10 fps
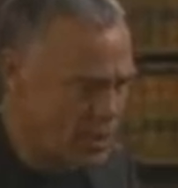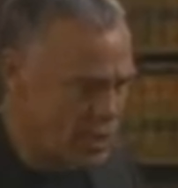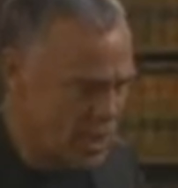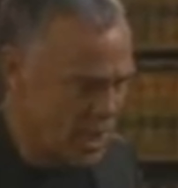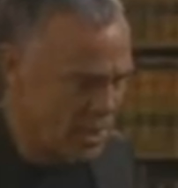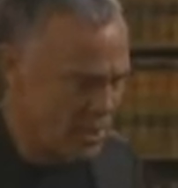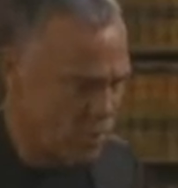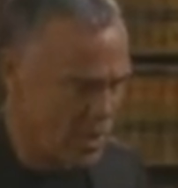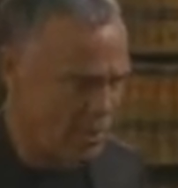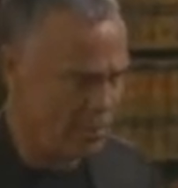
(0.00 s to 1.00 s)
to stay
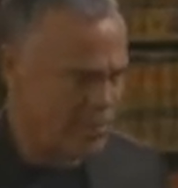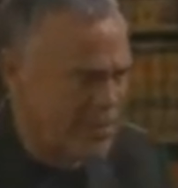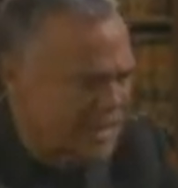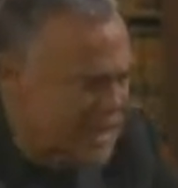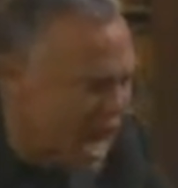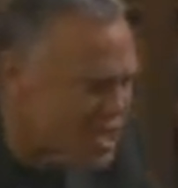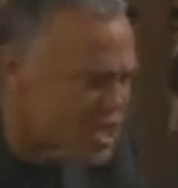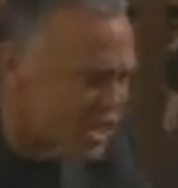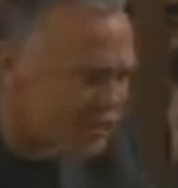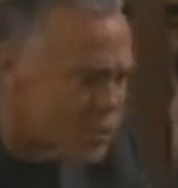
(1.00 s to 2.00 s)
that way. And for
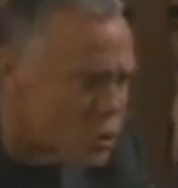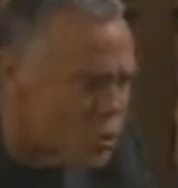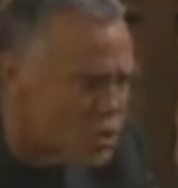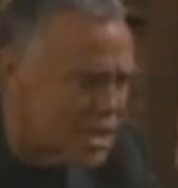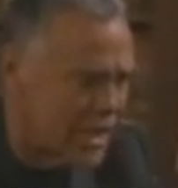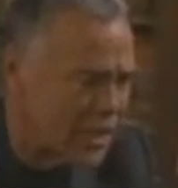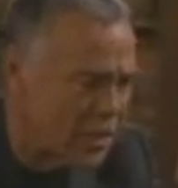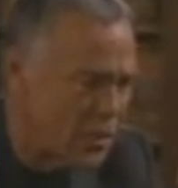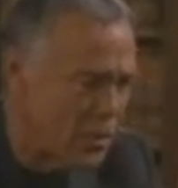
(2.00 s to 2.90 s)
God's sake, for your sake,